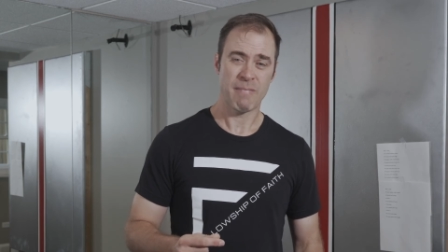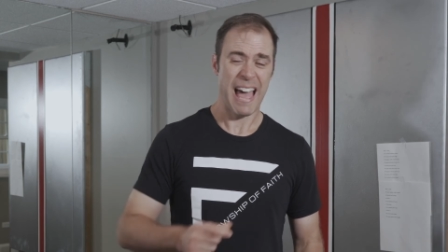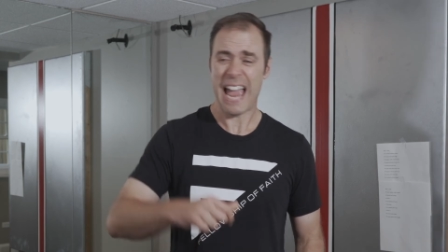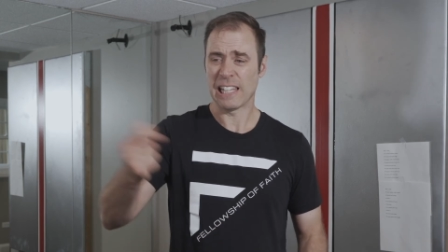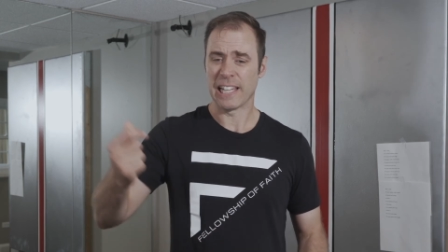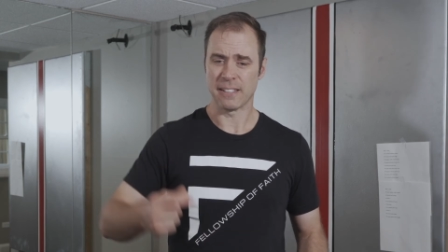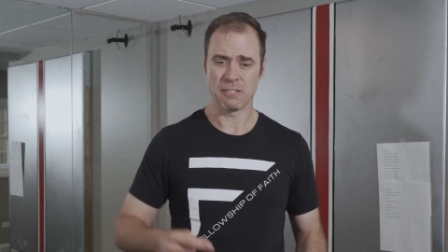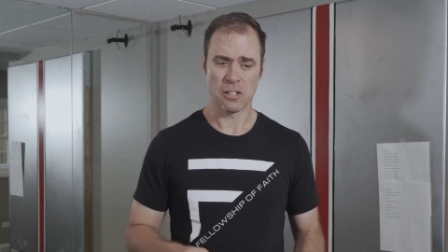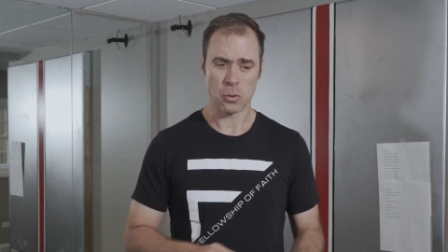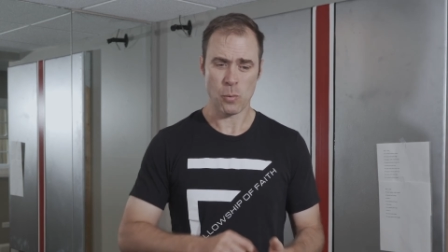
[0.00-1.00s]
highlight it,
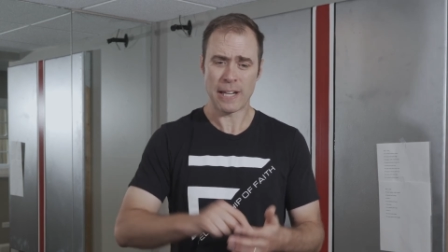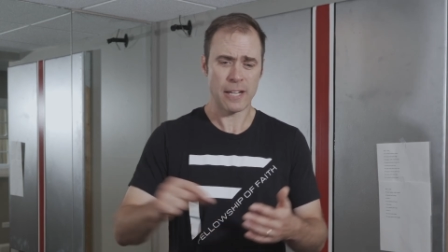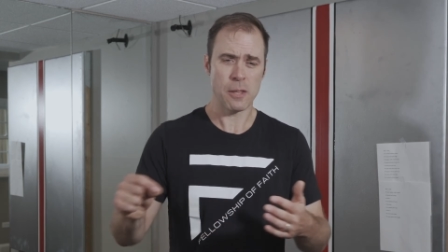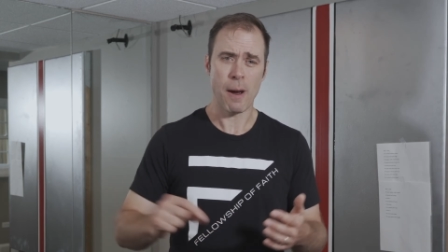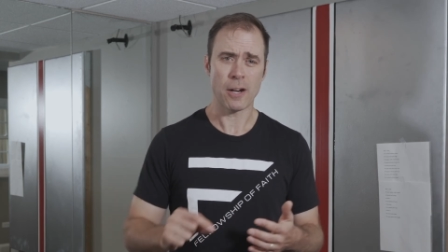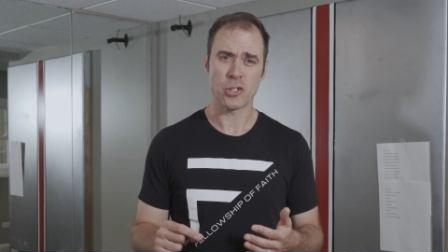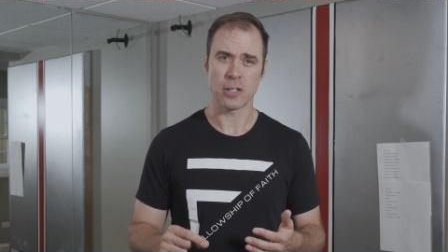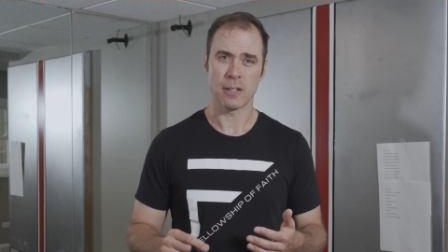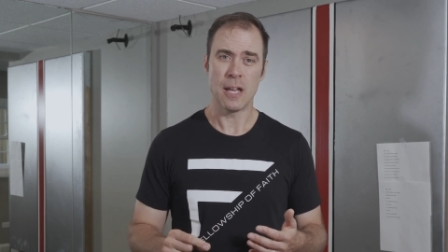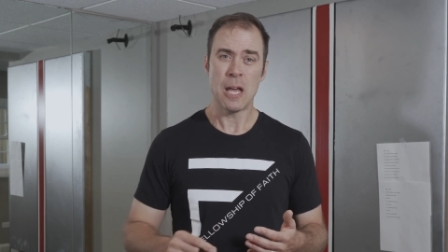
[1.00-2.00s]
write it in the margin.
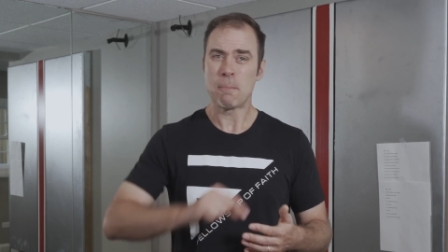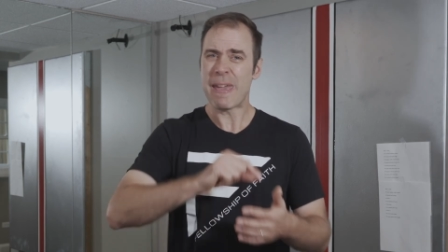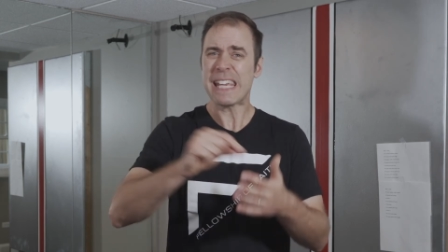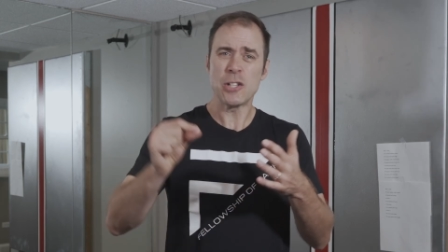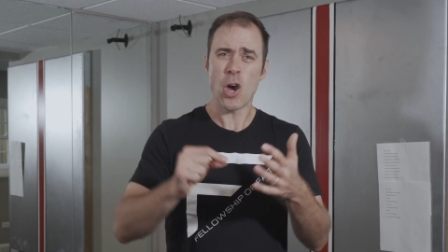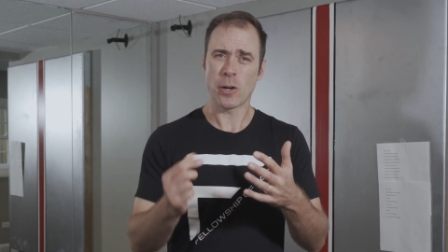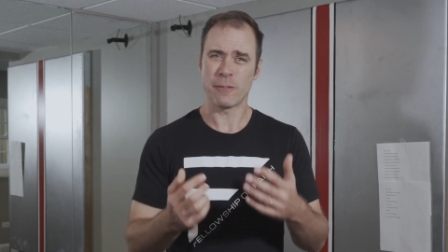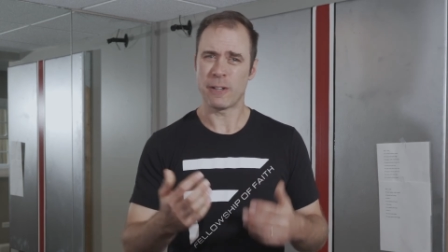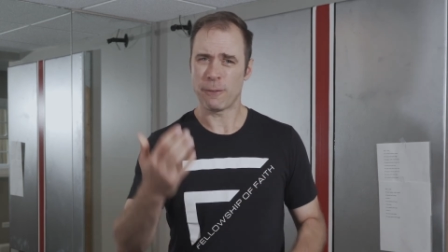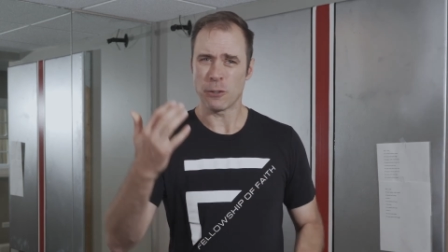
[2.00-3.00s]
Make a note
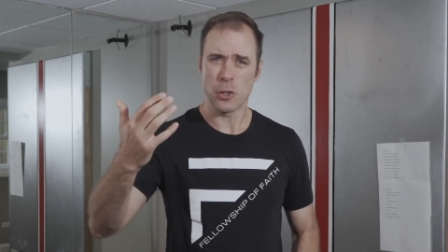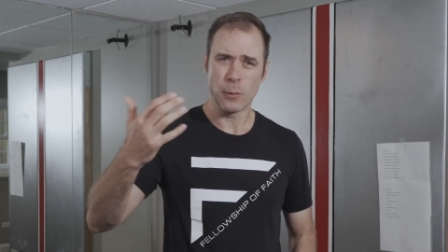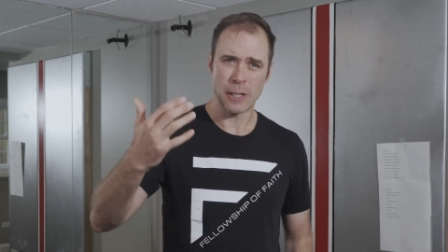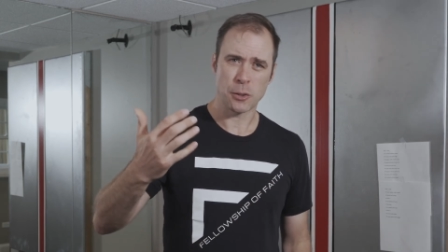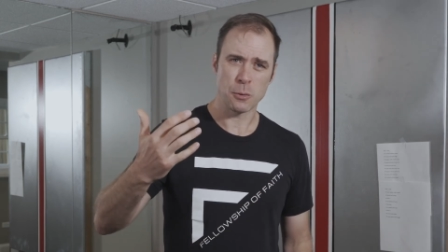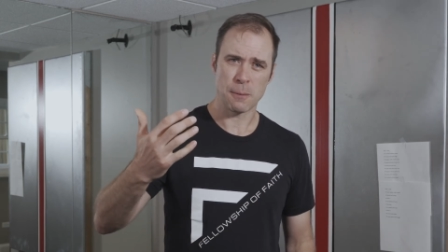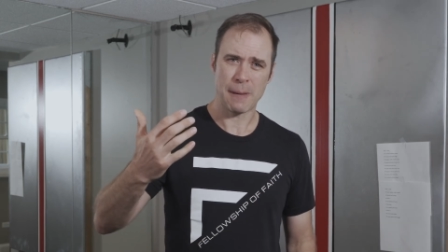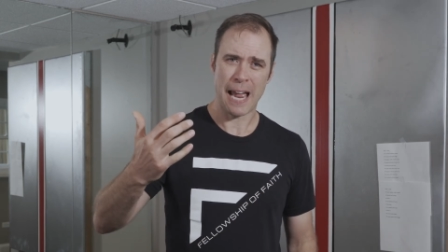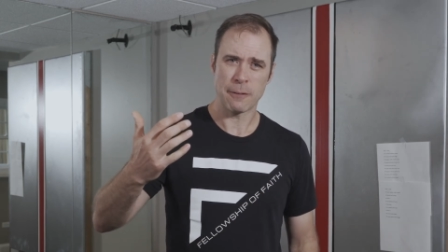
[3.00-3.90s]
of it if you're doing it through some kind